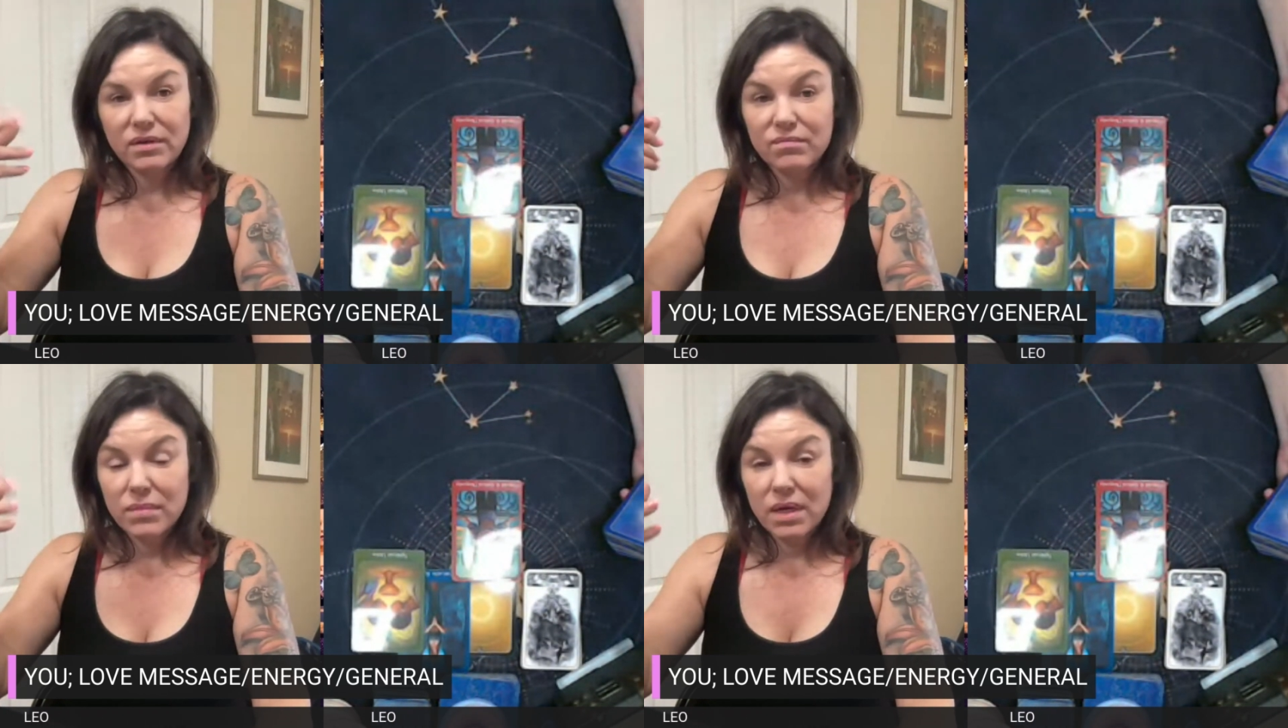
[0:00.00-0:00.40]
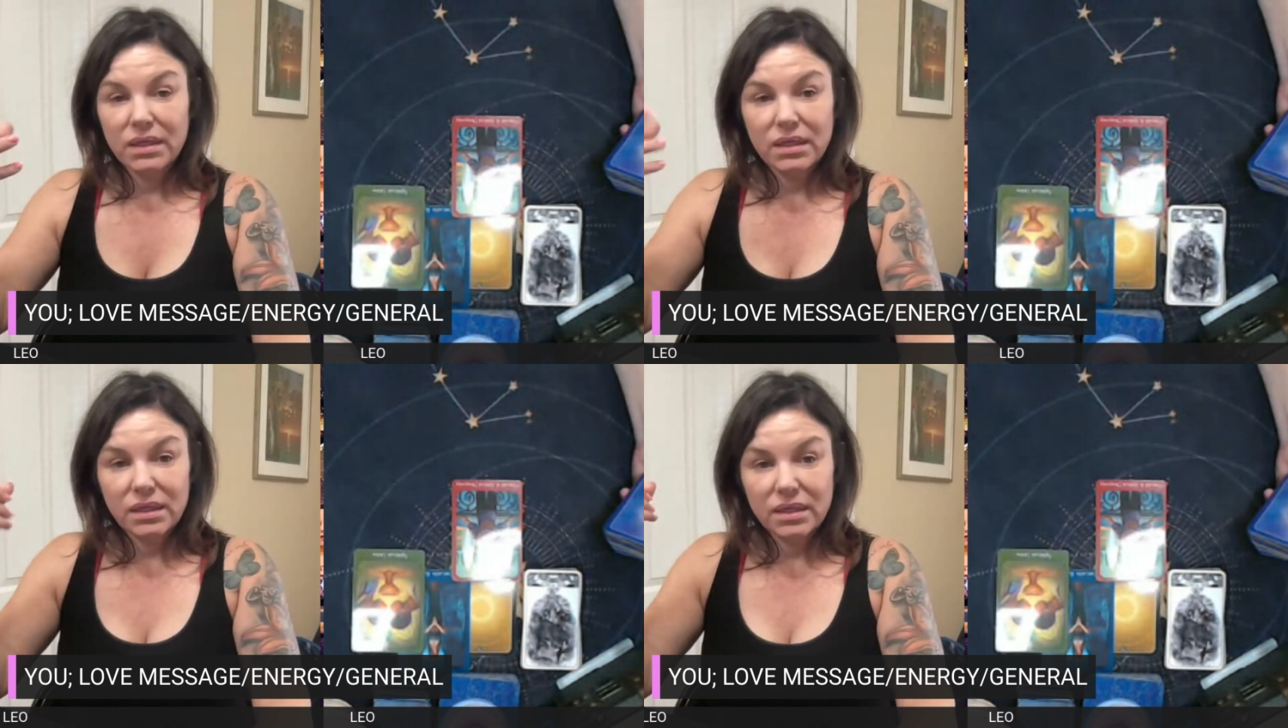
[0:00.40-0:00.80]
of
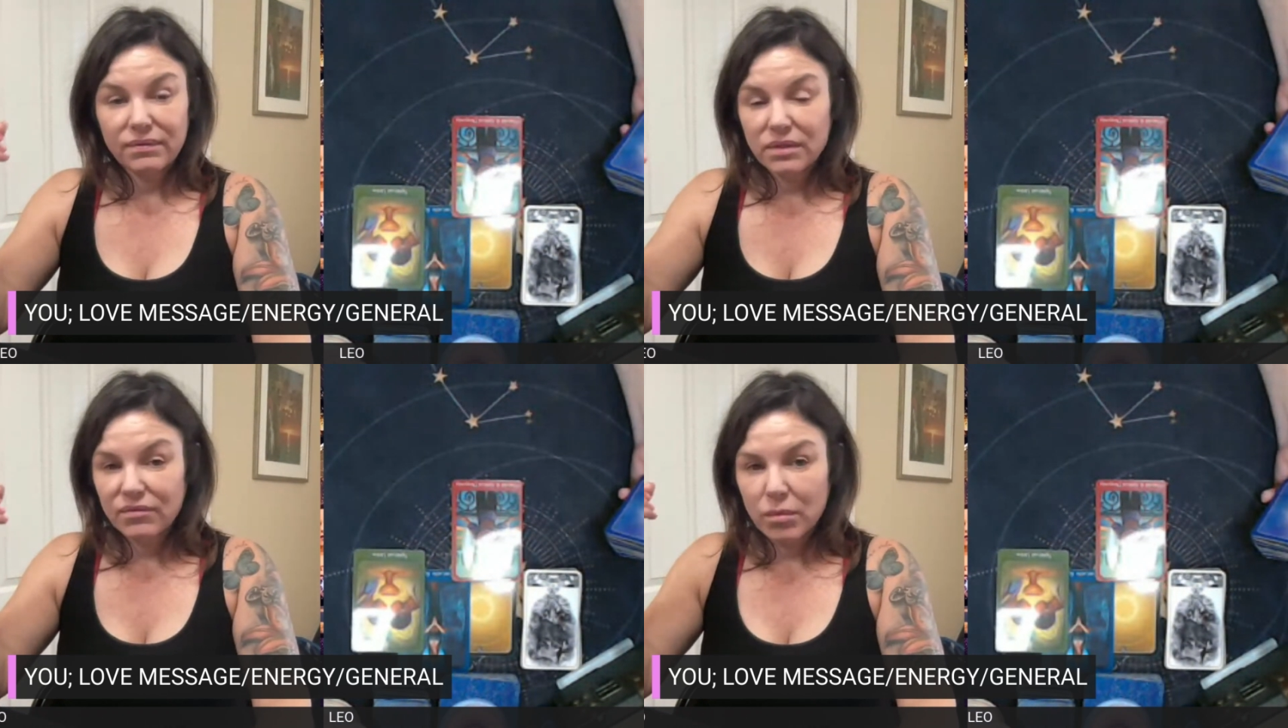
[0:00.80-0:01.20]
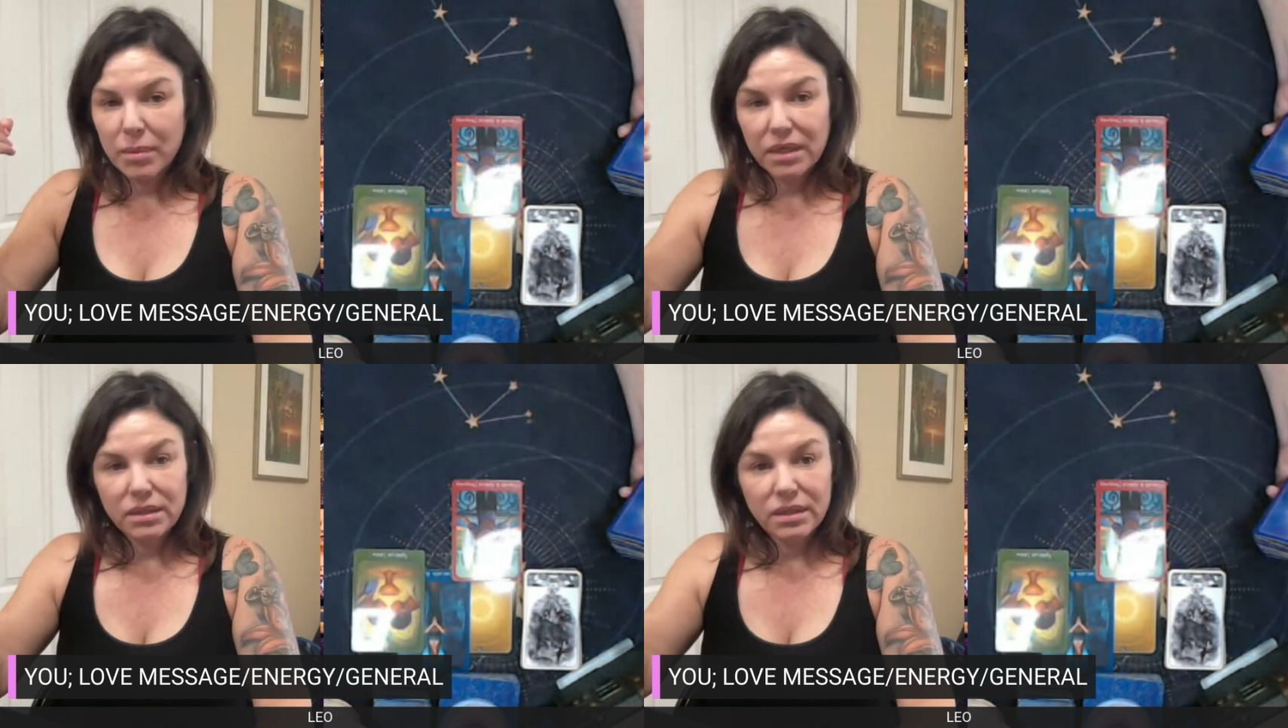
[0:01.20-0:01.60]
money, a gift of
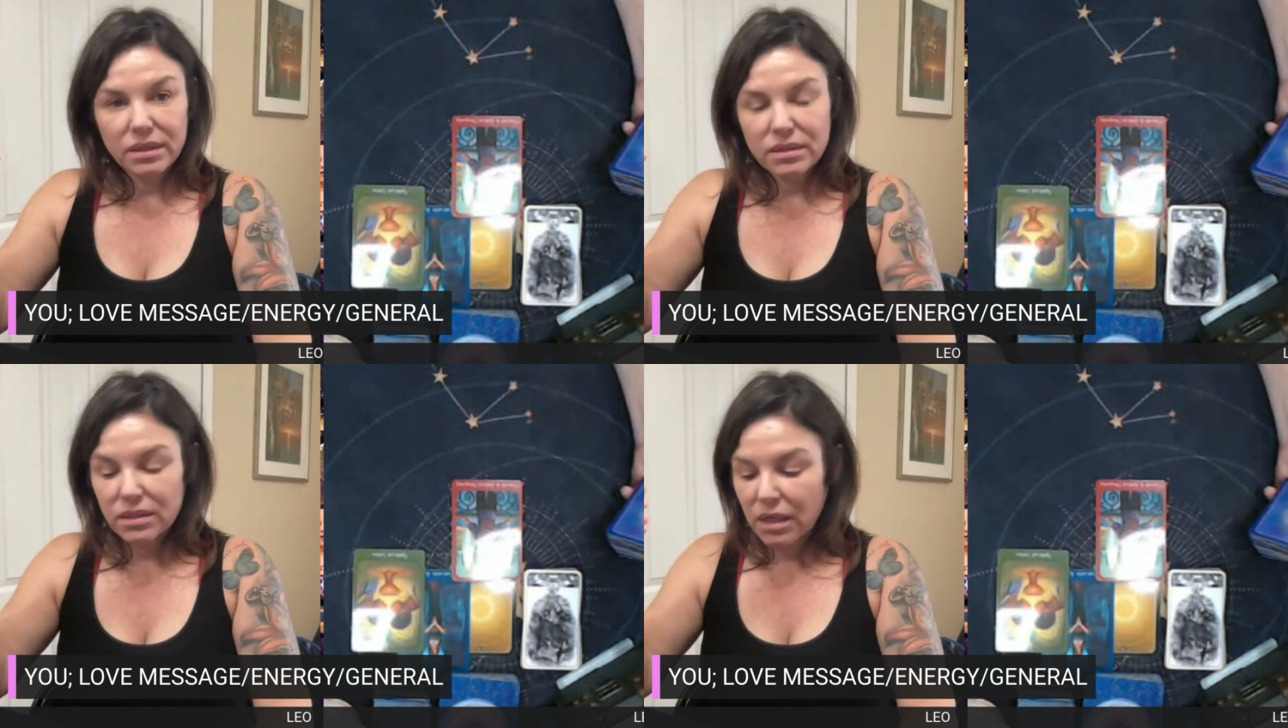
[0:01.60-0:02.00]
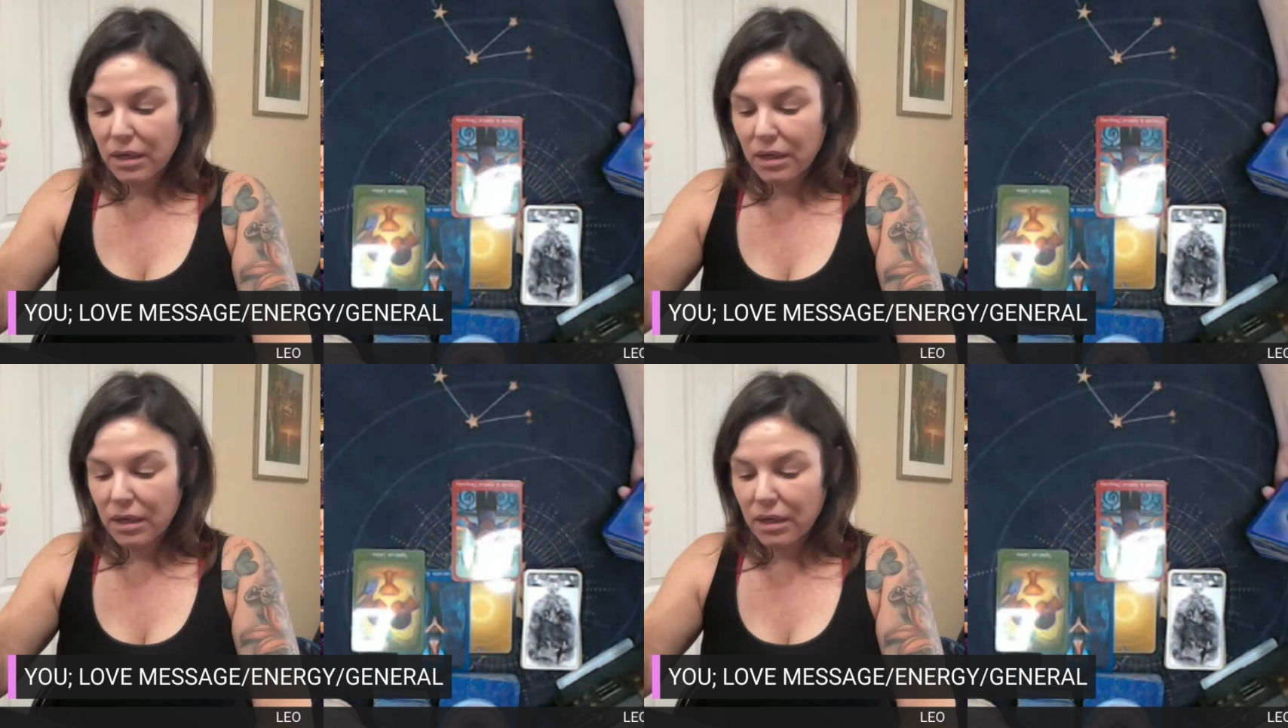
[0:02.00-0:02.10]
abundance.